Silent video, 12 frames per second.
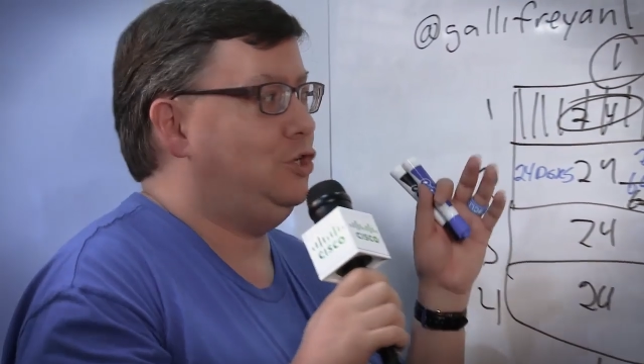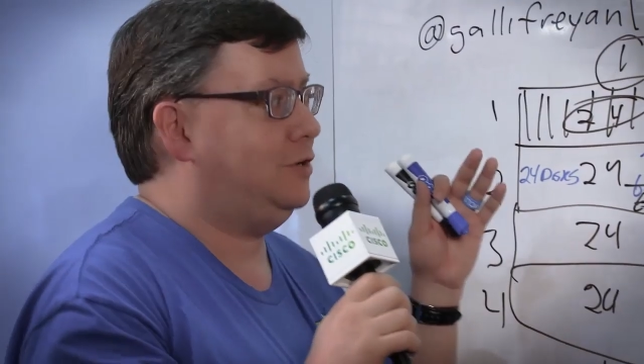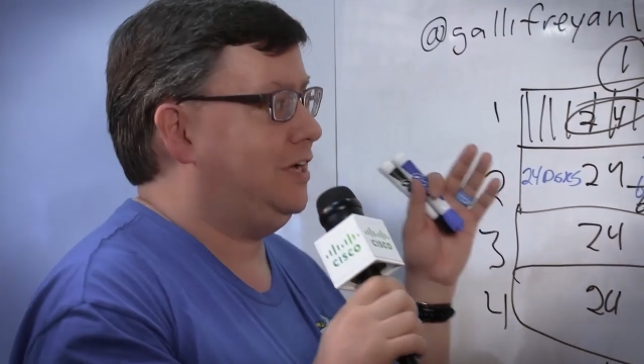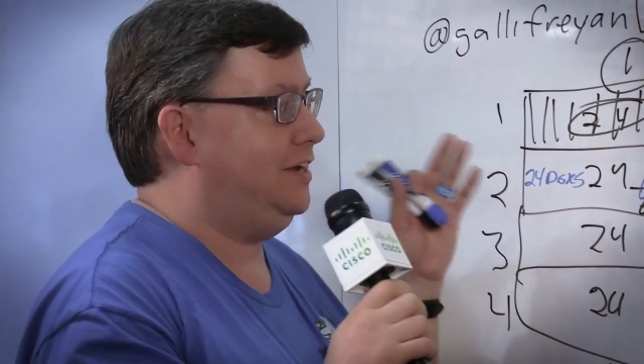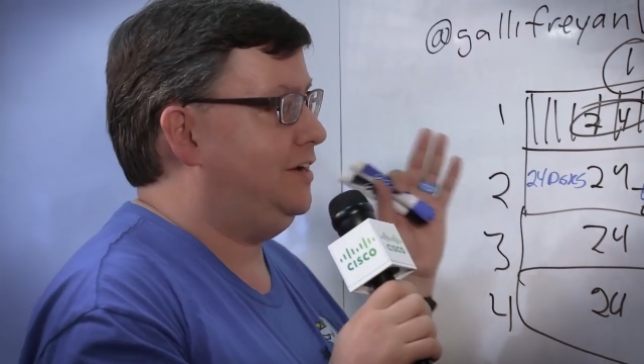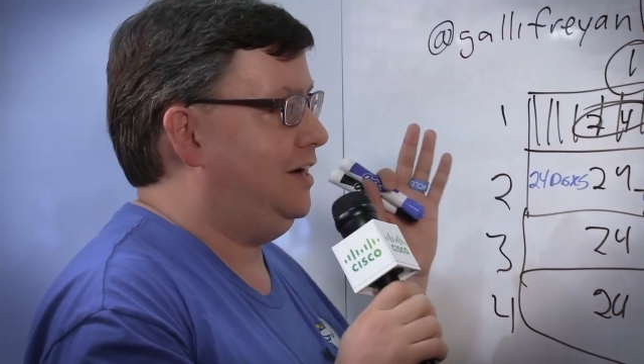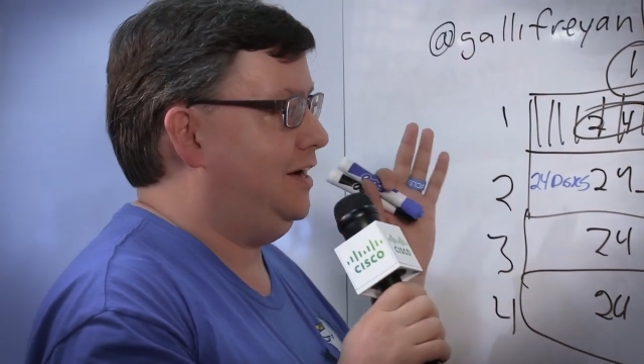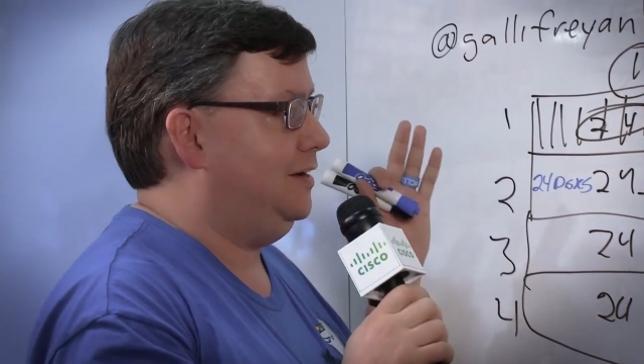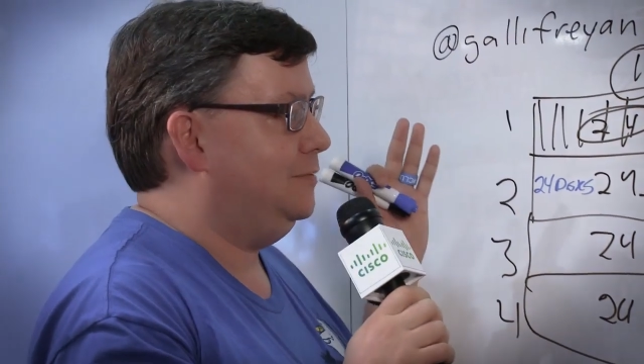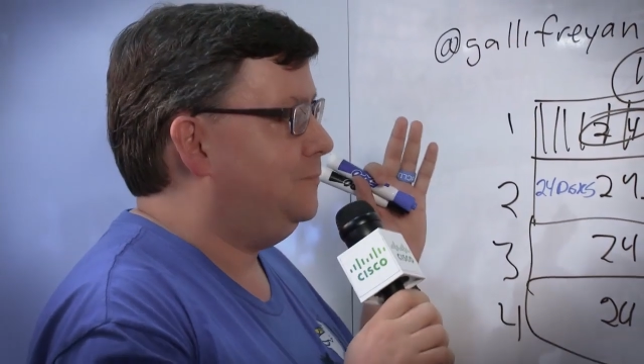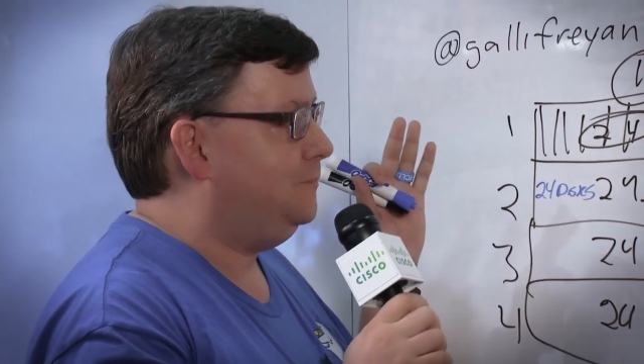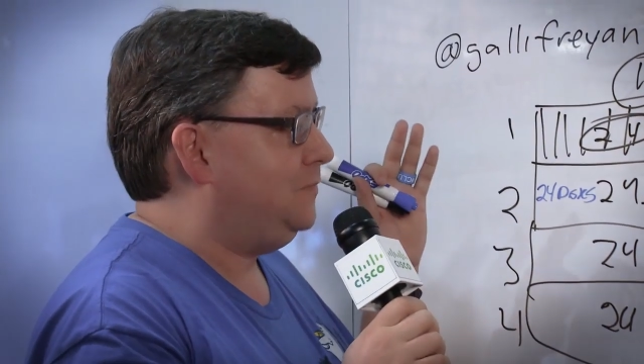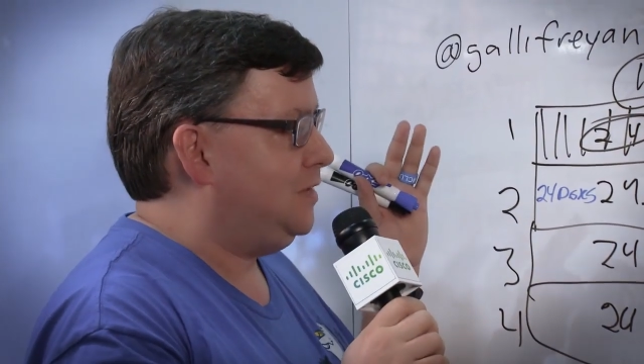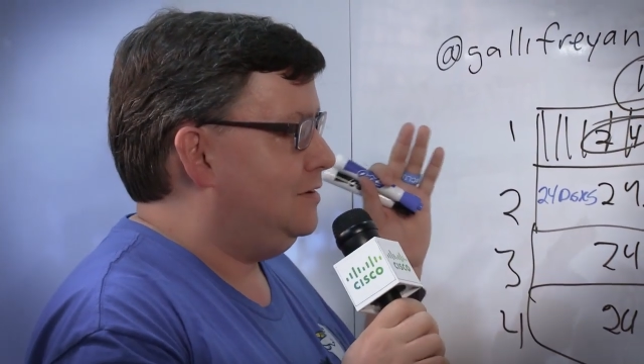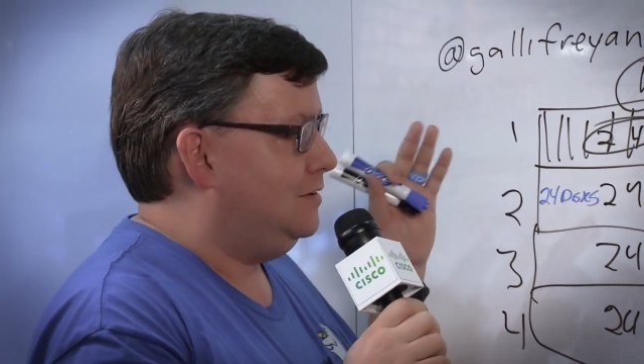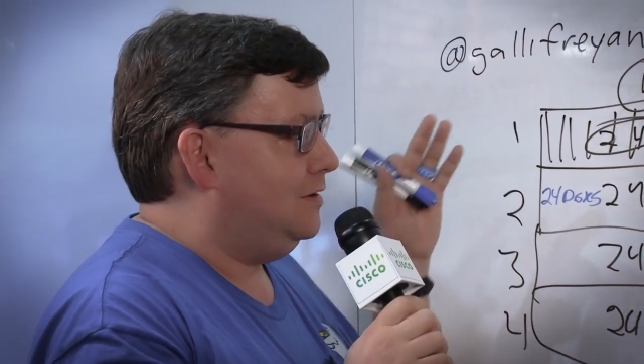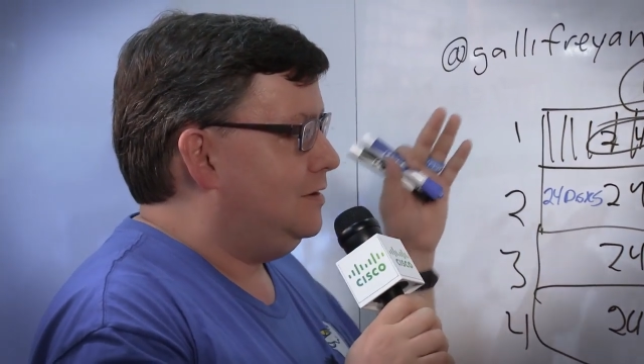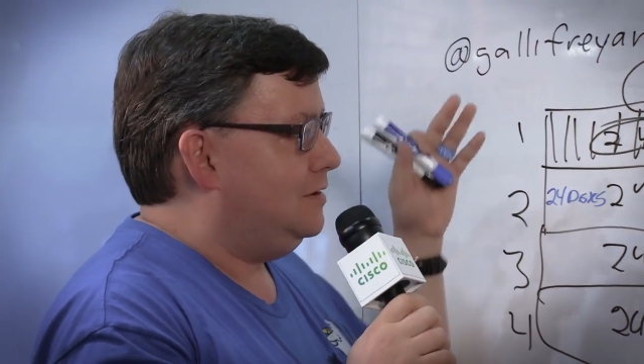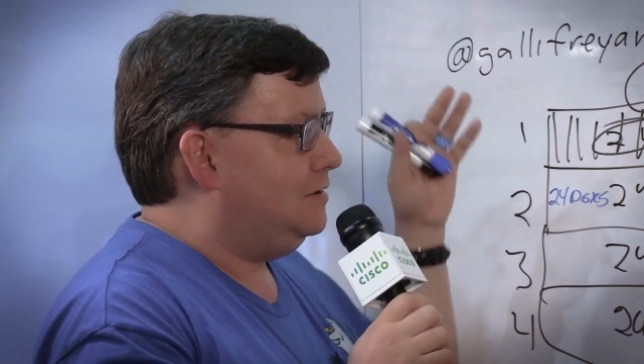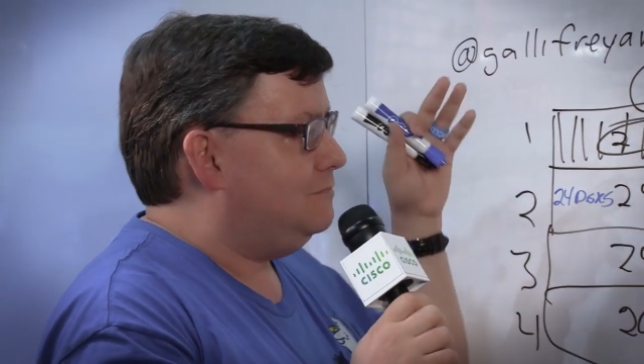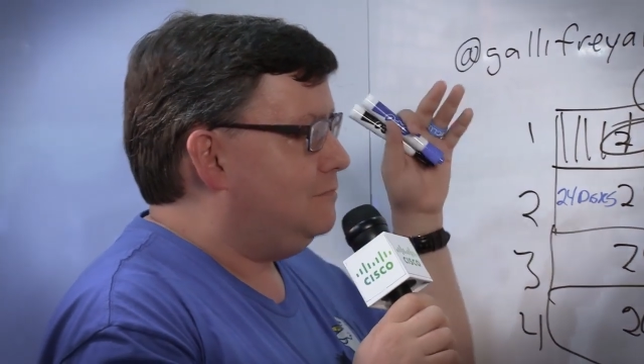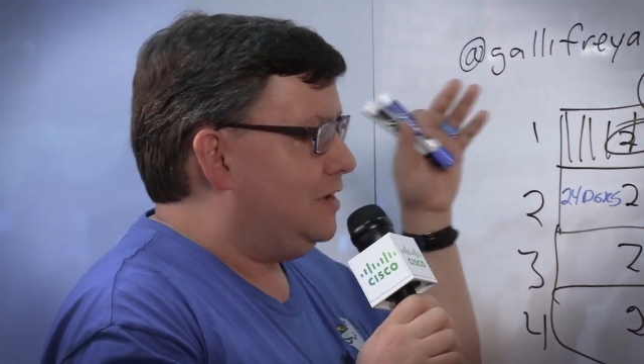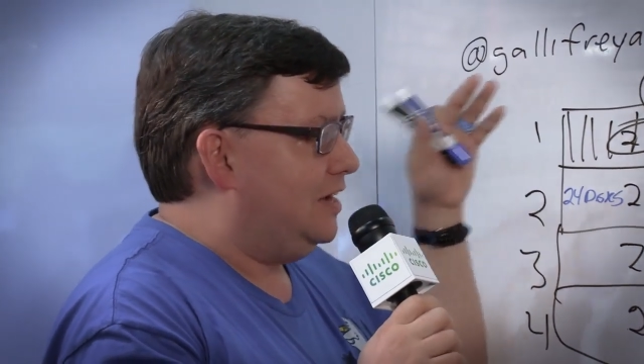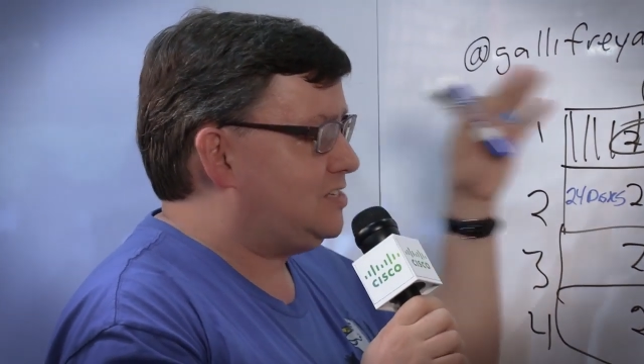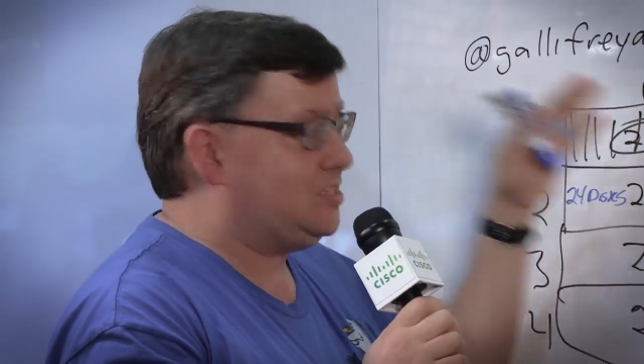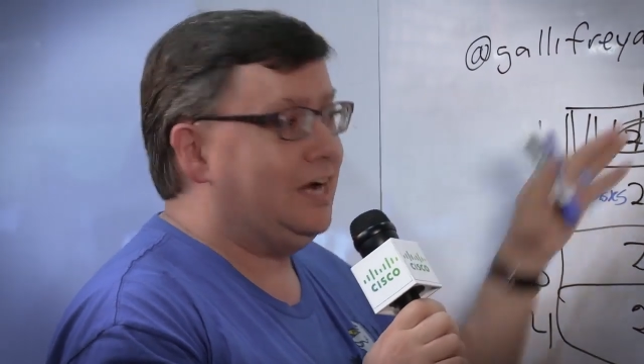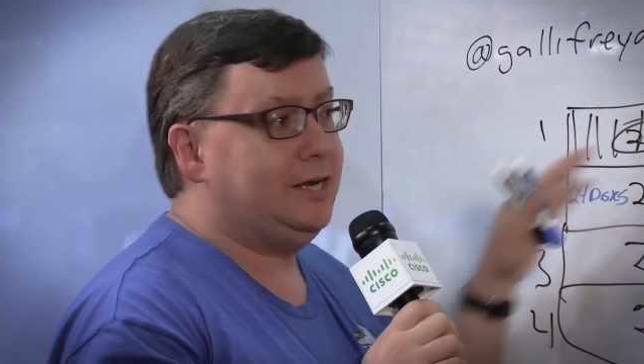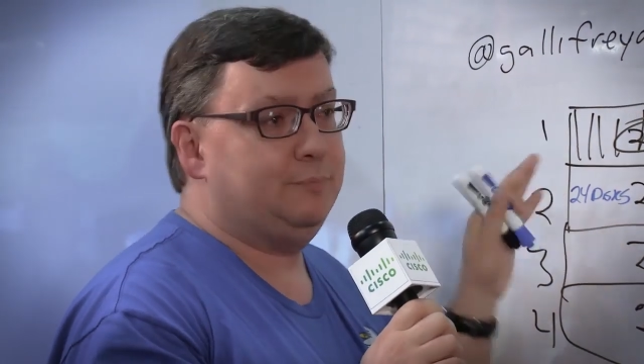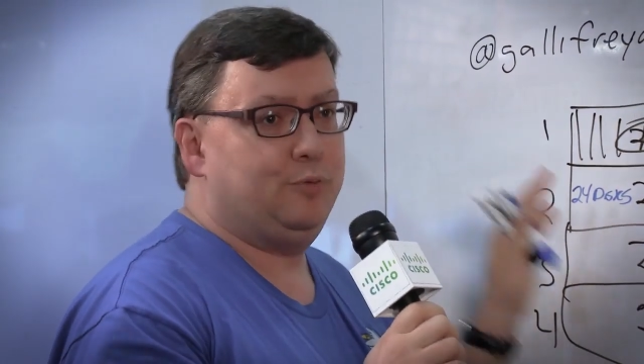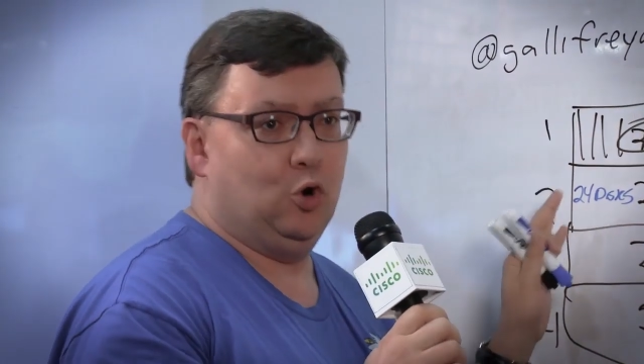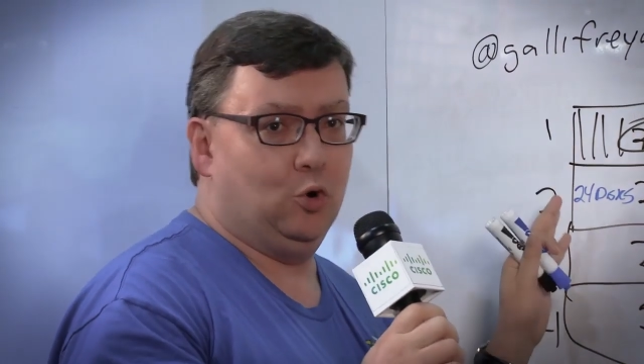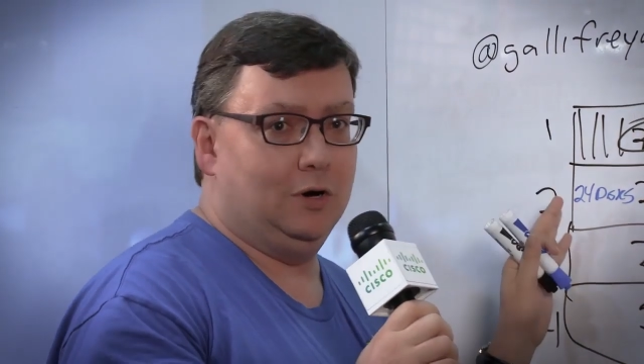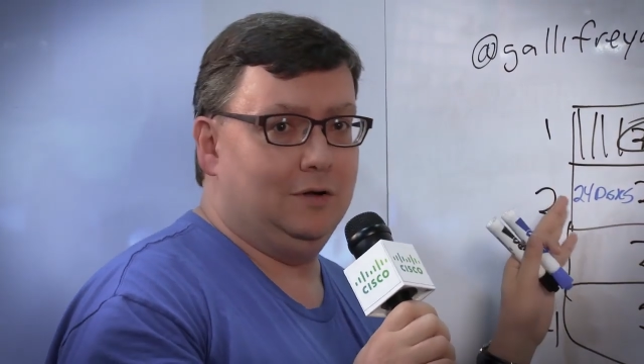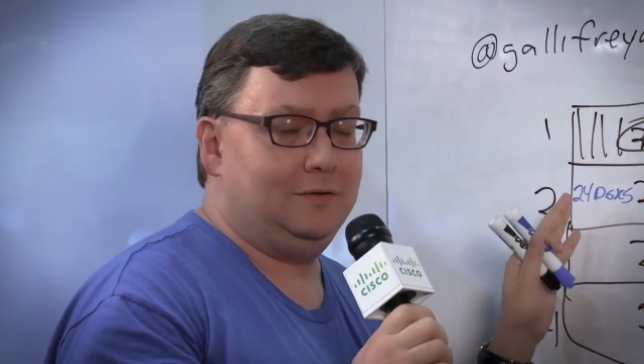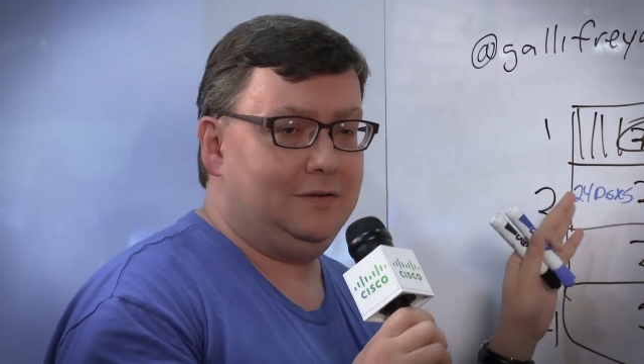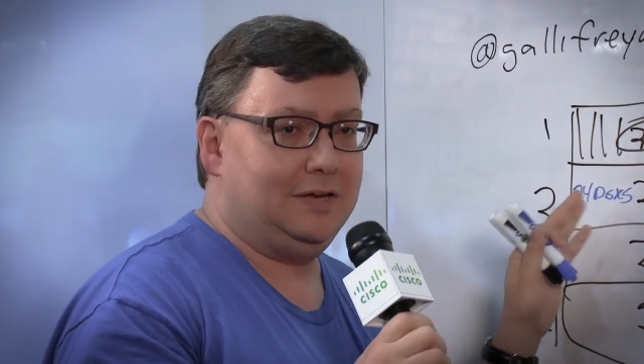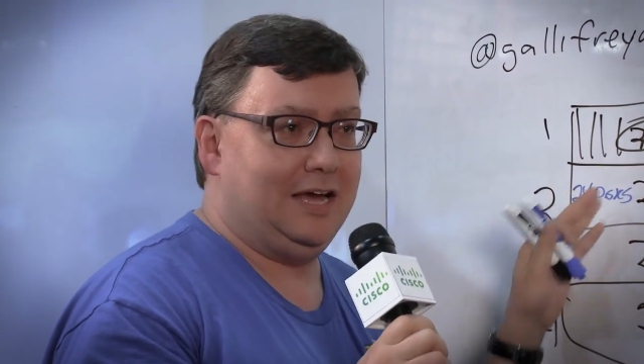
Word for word: you can uh, assign a pool